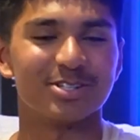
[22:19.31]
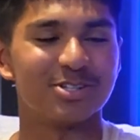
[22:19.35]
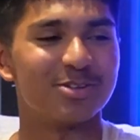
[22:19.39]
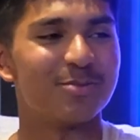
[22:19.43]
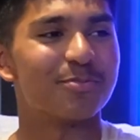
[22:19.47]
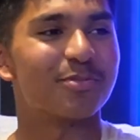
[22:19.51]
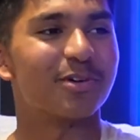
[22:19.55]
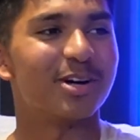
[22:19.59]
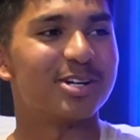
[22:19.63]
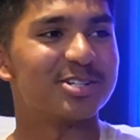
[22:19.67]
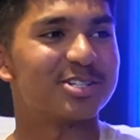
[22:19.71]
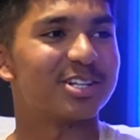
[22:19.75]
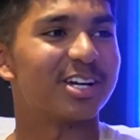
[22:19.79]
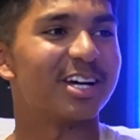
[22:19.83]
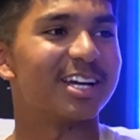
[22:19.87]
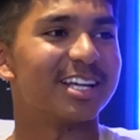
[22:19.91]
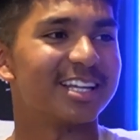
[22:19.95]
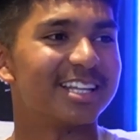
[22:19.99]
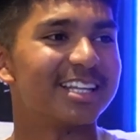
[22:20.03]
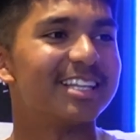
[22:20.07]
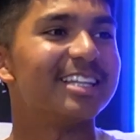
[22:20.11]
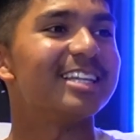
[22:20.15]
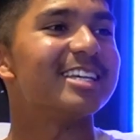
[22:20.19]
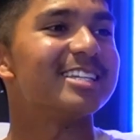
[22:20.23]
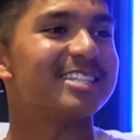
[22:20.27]
you appreciate
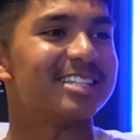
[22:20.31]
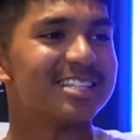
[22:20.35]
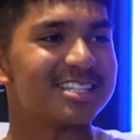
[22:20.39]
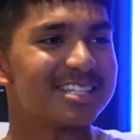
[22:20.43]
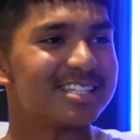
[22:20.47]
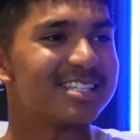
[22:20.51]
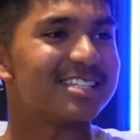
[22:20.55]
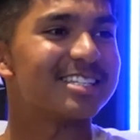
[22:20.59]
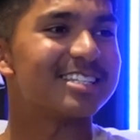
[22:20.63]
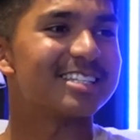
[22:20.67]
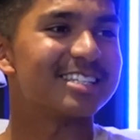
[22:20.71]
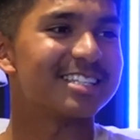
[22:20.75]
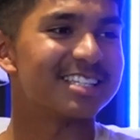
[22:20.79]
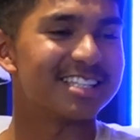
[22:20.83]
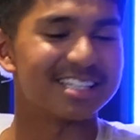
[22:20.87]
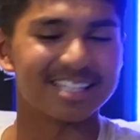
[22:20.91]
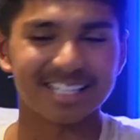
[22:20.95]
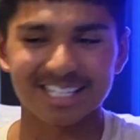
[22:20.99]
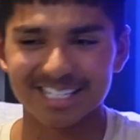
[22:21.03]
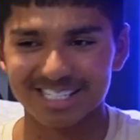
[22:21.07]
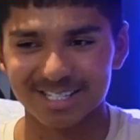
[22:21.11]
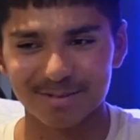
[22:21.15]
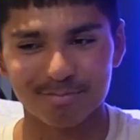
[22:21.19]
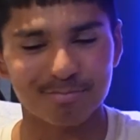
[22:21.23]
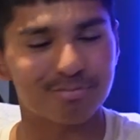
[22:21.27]
this is
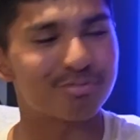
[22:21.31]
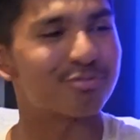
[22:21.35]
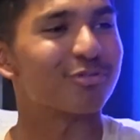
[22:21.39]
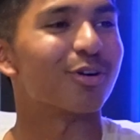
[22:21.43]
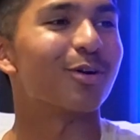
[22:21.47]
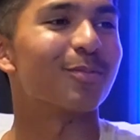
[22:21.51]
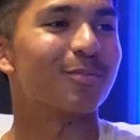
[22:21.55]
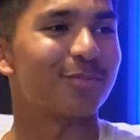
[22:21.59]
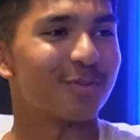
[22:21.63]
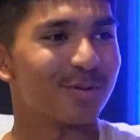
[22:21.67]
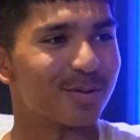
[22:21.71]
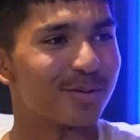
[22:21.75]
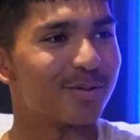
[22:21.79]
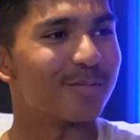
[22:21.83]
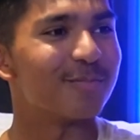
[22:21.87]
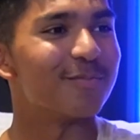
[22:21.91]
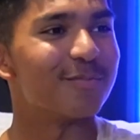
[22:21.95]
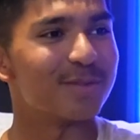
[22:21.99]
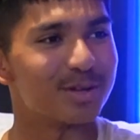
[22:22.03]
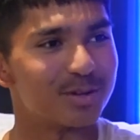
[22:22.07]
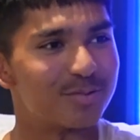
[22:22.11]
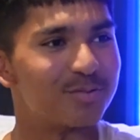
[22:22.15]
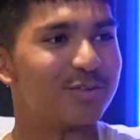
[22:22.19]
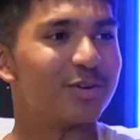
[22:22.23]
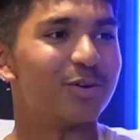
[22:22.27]
a proper
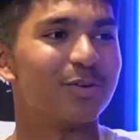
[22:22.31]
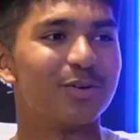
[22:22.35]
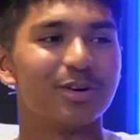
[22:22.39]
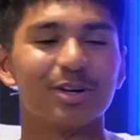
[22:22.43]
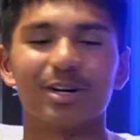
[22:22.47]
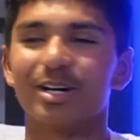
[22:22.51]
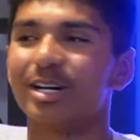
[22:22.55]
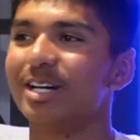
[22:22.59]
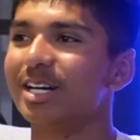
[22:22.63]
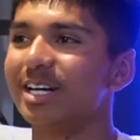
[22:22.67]
midfielder.